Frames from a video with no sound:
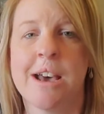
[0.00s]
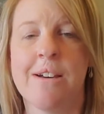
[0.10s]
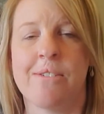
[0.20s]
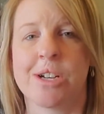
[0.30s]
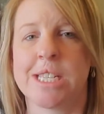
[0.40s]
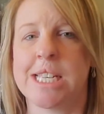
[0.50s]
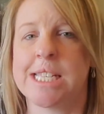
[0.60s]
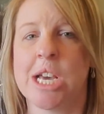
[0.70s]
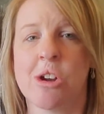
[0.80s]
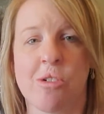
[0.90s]
versus
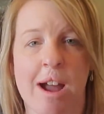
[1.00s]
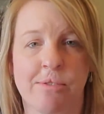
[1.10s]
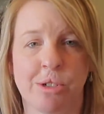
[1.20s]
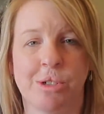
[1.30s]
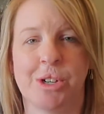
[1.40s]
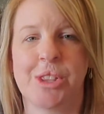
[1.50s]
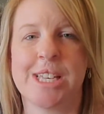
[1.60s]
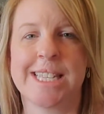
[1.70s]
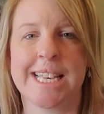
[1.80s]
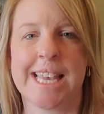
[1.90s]
gravel or
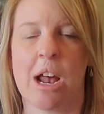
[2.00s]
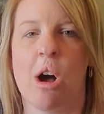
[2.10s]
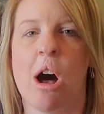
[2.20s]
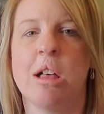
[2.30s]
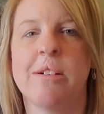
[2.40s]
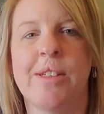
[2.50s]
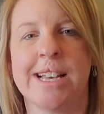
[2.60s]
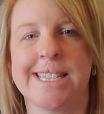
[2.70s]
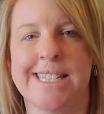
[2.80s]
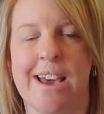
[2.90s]
things like that. All of
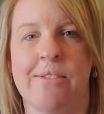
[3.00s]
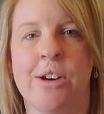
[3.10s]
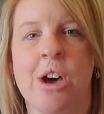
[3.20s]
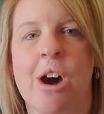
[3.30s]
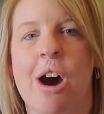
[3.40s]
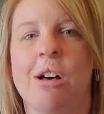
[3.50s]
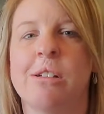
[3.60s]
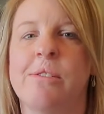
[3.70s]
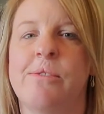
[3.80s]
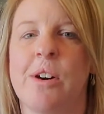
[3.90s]
that stuff, all
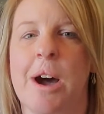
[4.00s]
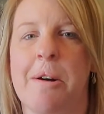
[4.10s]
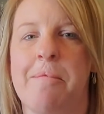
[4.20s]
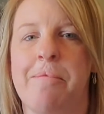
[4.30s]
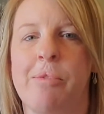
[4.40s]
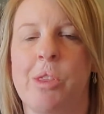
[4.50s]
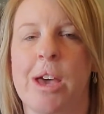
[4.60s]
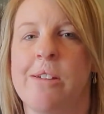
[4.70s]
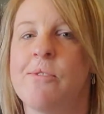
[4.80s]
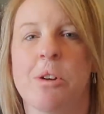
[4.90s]
of
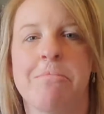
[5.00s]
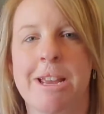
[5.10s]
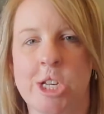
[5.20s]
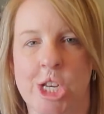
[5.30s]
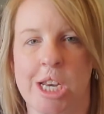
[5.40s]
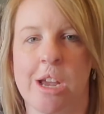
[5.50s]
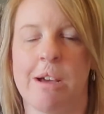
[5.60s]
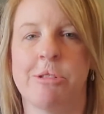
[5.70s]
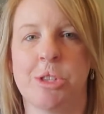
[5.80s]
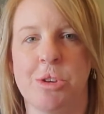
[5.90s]
the information
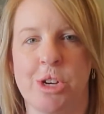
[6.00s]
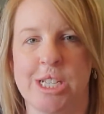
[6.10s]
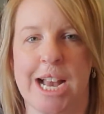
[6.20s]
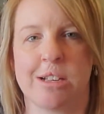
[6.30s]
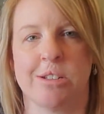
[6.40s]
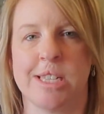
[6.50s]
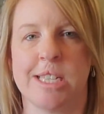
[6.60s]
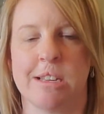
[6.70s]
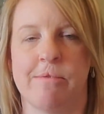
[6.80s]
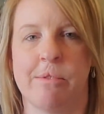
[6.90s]
comes through your tactile
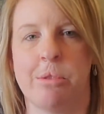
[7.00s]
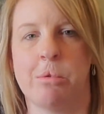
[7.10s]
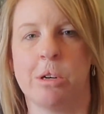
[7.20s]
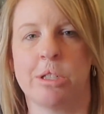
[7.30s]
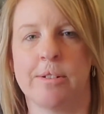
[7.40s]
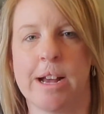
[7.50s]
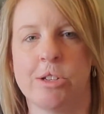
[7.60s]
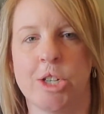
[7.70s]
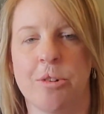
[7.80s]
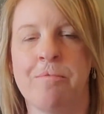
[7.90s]
system from the world
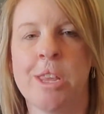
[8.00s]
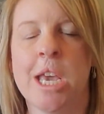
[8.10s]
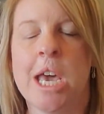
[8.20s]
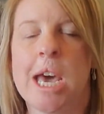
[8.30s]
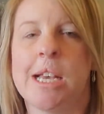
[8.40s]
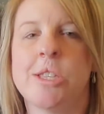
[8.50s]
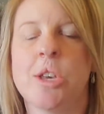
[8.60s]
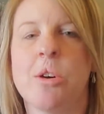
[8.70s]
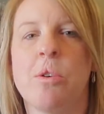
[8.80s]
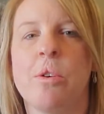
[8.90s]
around you. And
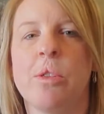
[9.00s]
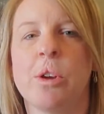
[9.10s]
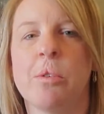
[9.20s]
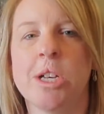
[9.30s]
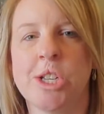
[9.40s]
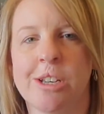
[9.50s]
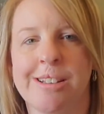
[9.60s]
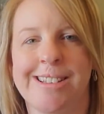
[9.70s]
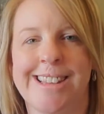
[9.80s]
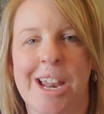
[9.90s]
so the
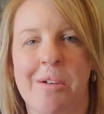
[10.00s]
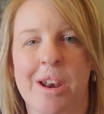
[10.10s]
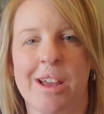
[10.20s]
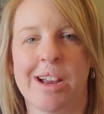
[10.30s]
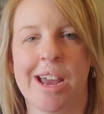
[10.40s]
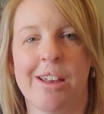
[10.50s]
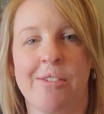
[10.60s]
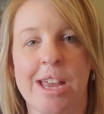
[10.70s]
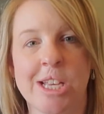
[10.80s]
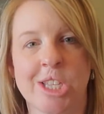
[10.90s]
question that I want to kind of
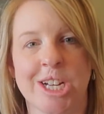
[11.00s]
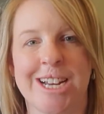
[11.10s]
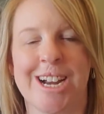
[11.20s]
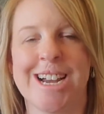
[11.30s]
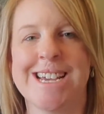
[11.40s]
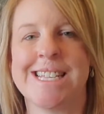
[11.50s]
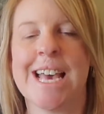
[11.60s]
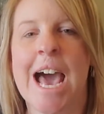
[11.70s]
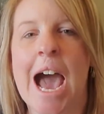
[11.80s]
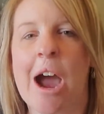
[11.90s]
answer here is,
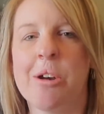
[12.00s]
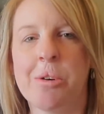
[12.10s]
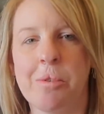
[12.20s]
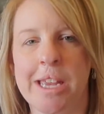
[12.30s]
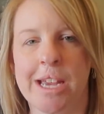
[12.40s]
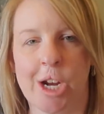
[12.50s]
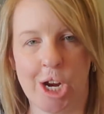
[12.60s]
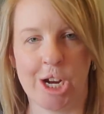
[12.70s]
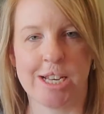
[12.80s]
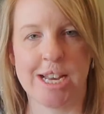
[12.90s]
how do we
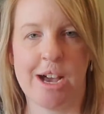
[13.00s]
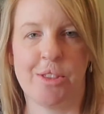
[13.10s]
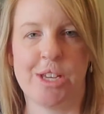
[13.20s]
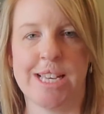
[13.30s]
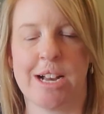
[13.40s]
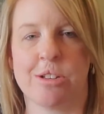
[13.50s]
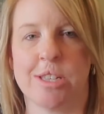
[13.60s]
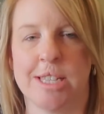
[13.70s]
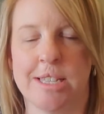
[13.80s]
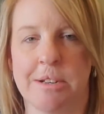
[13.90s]
encourage a healthy tactile
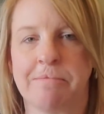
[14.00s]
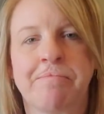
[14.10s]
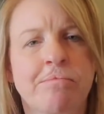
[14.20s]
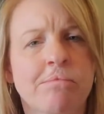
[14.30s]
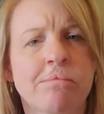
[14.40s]
system?